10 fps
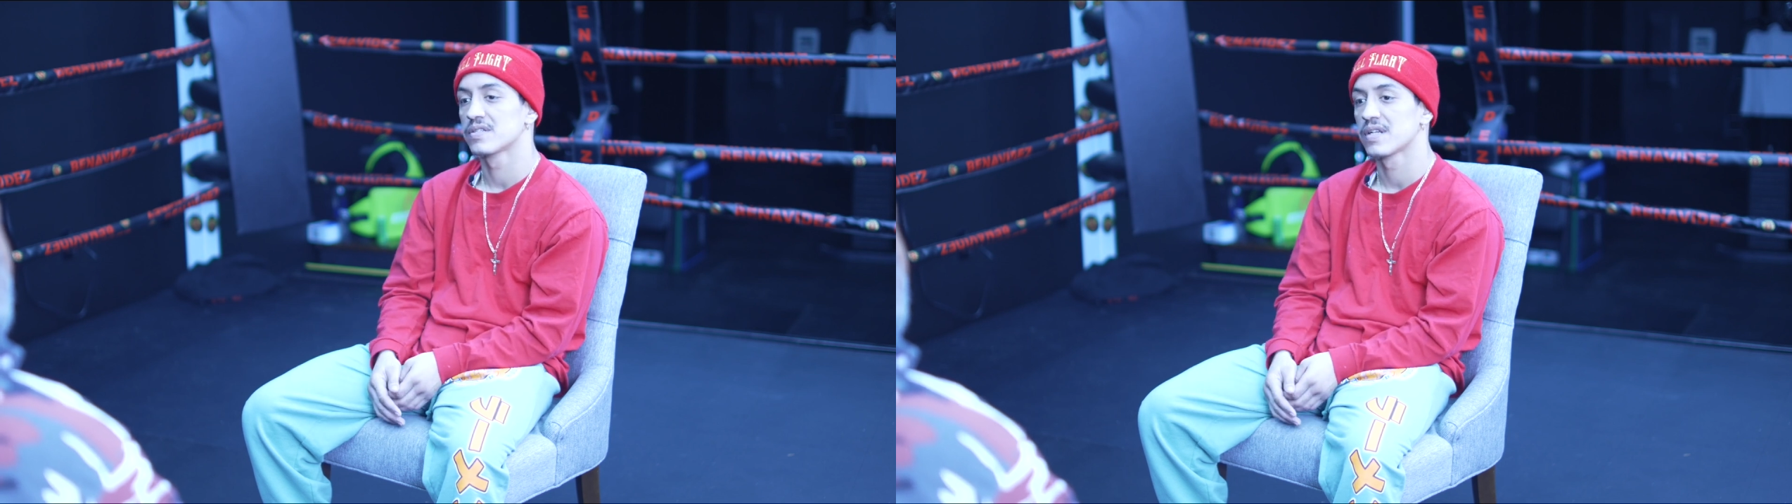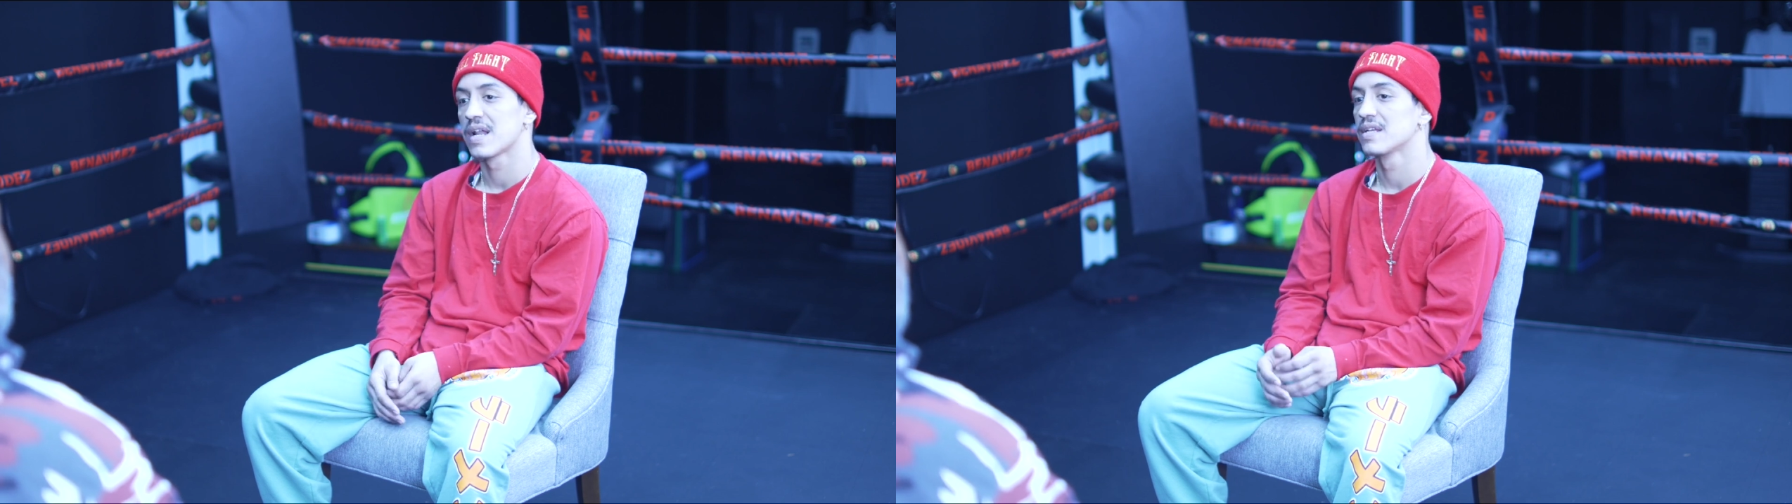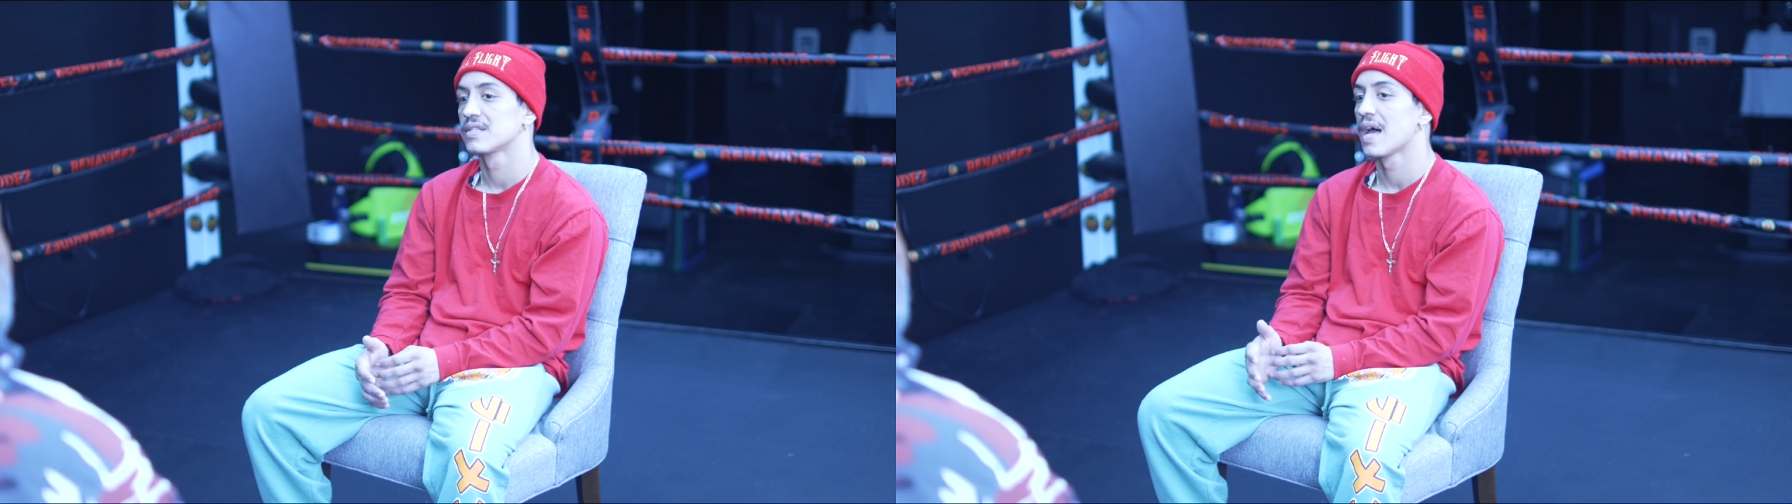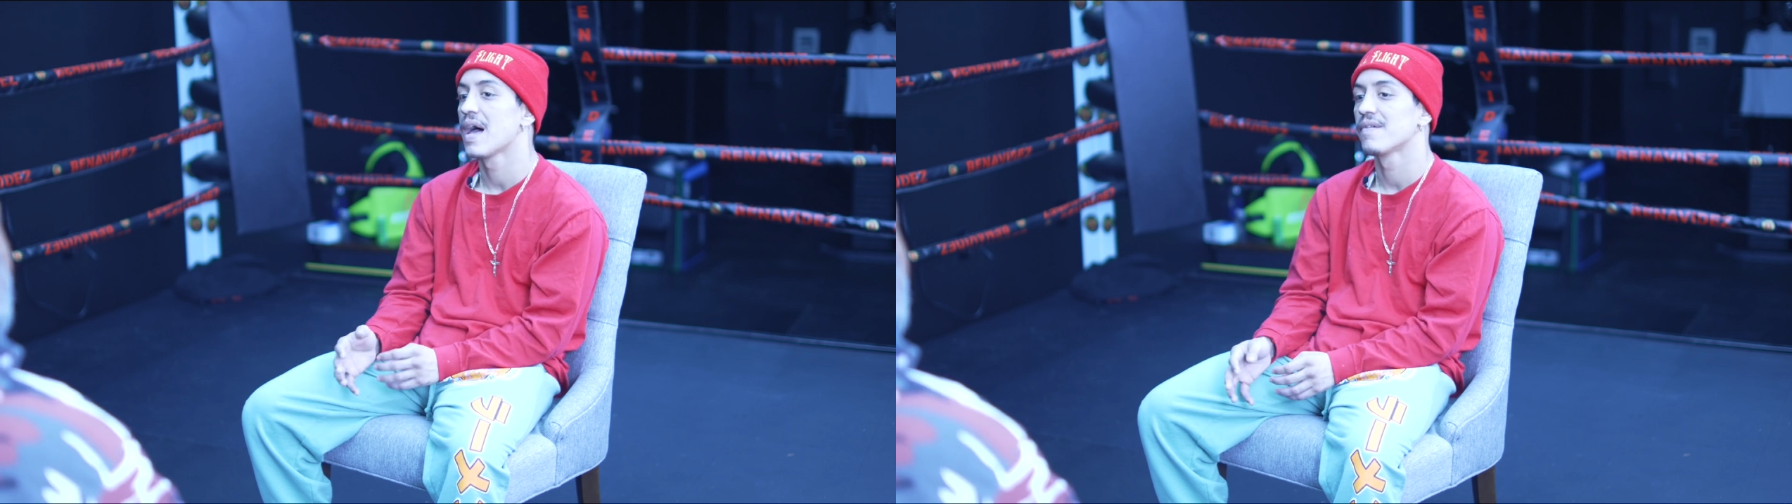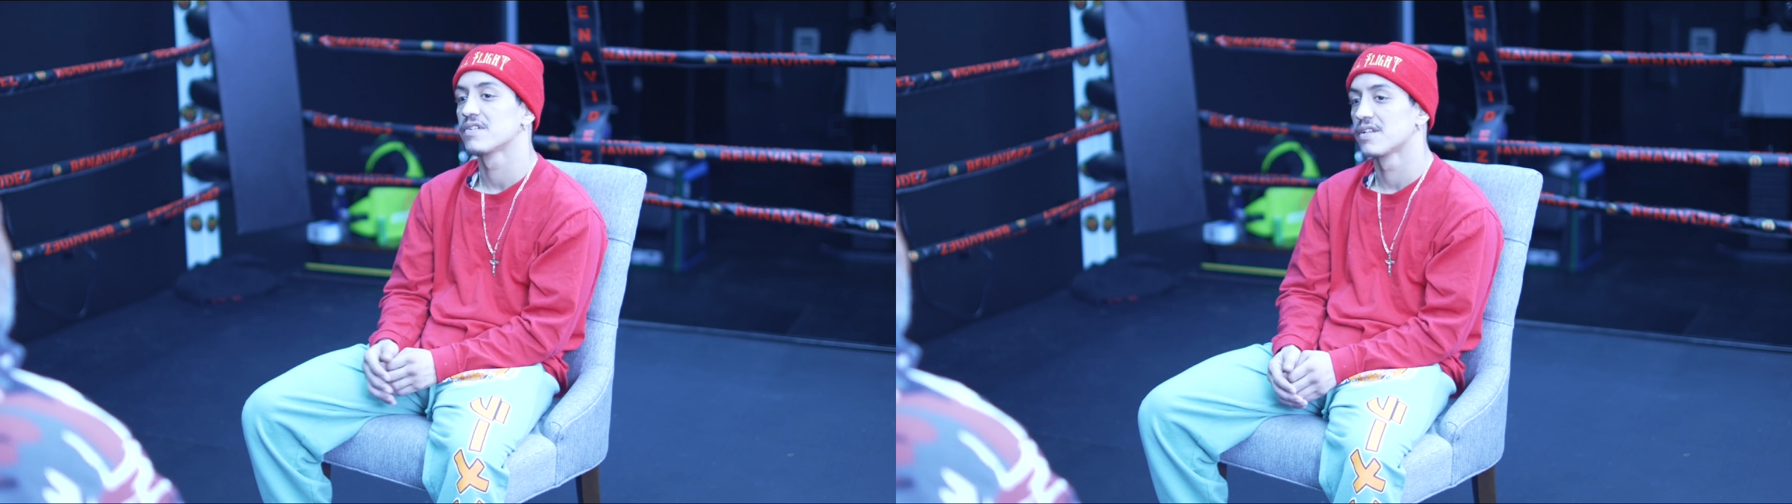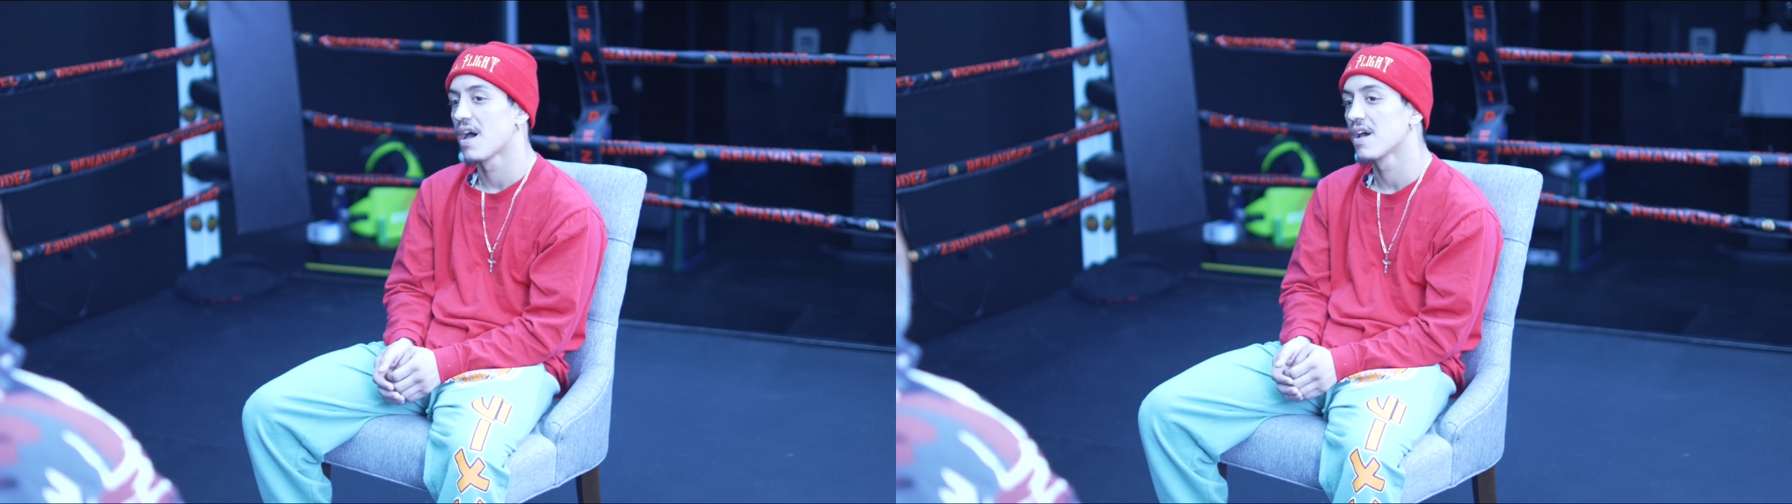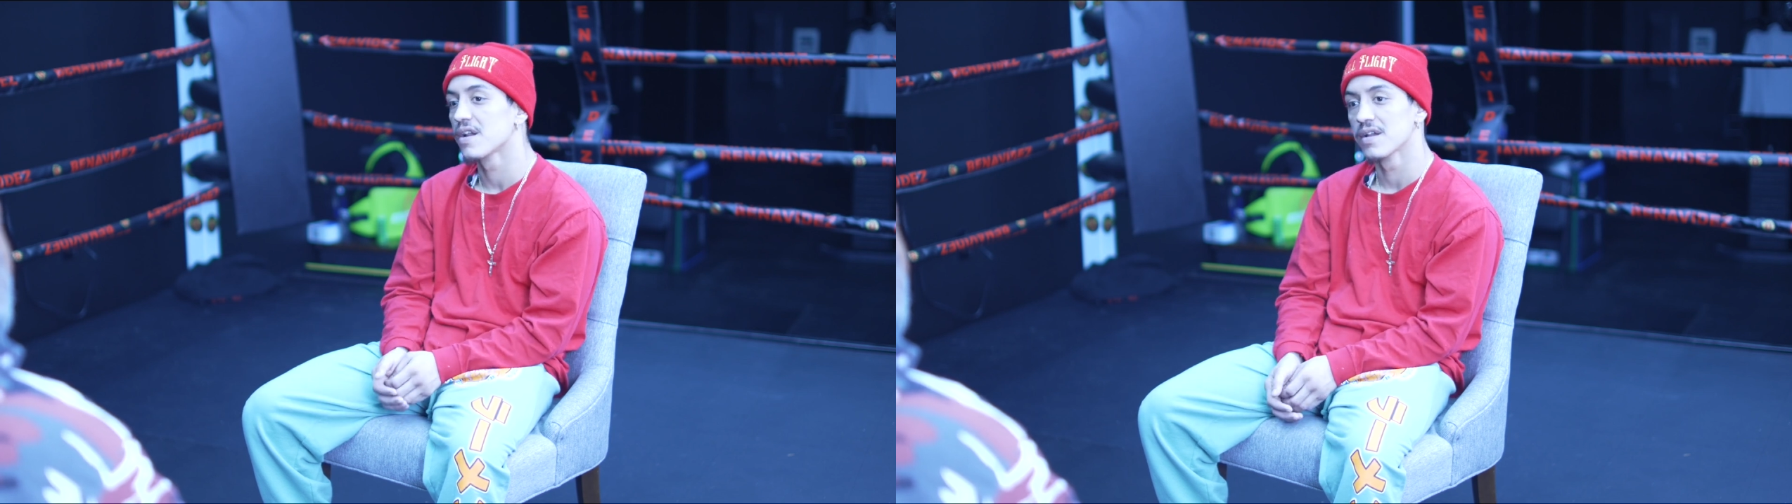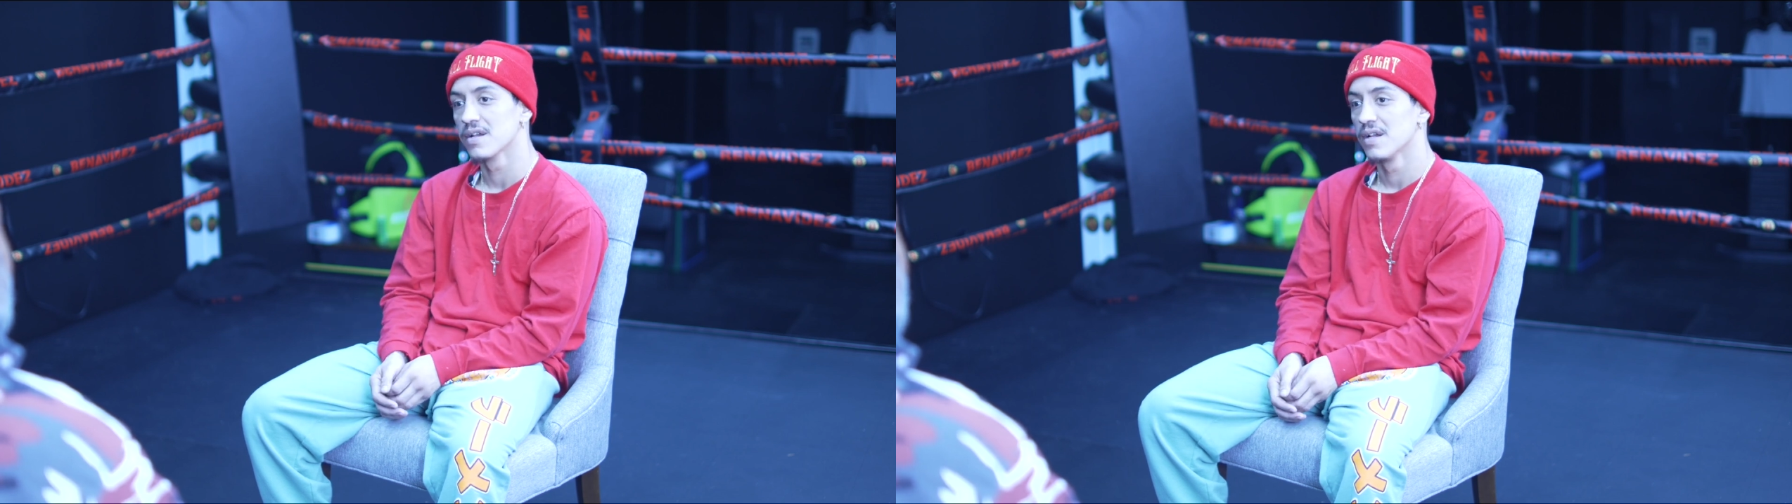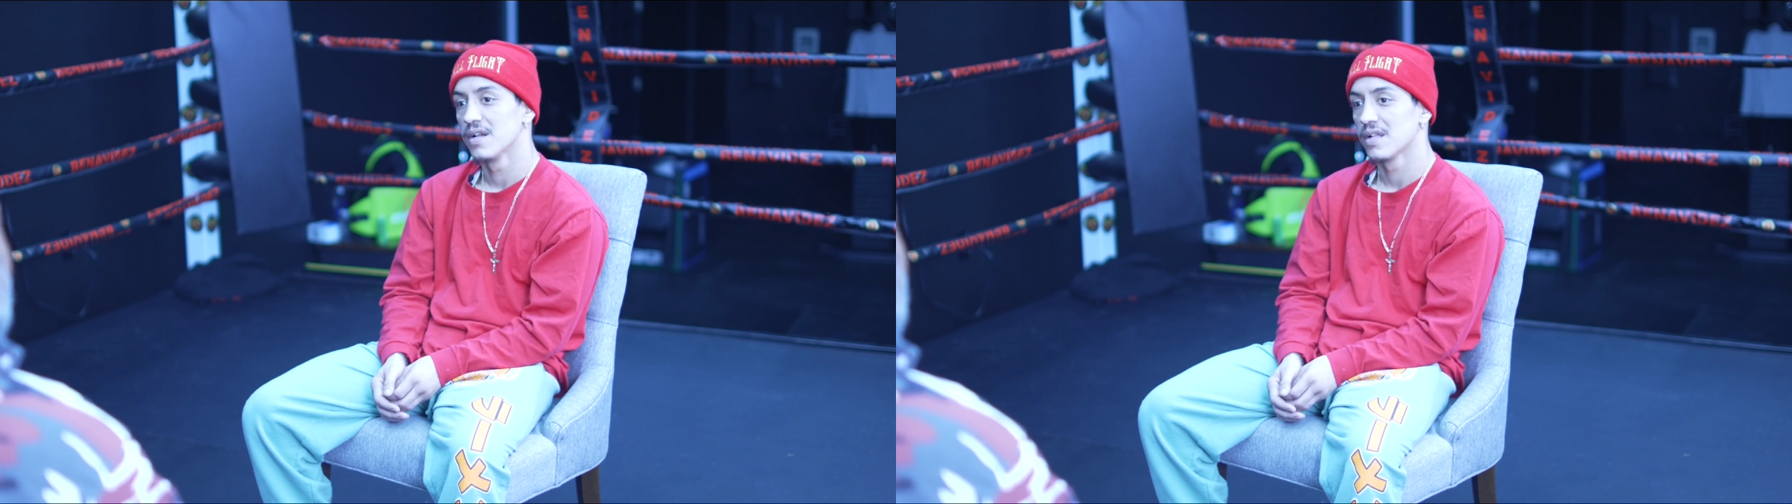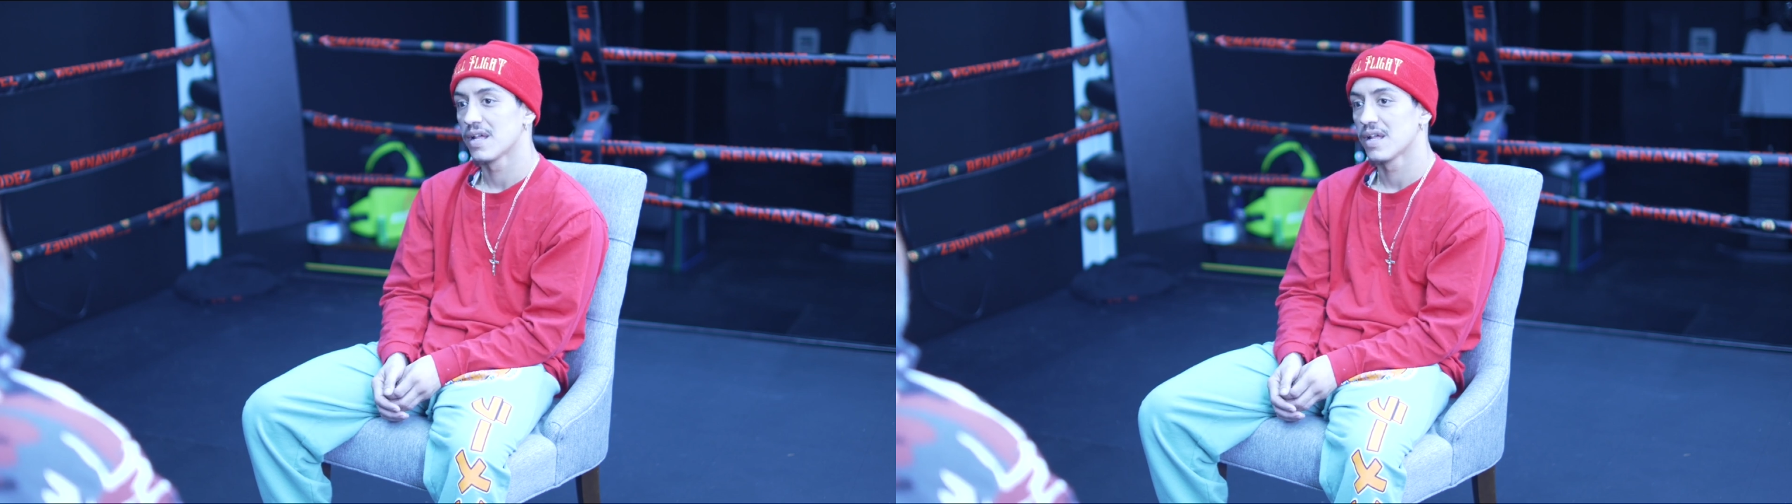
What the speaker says: people understand I have a daughter,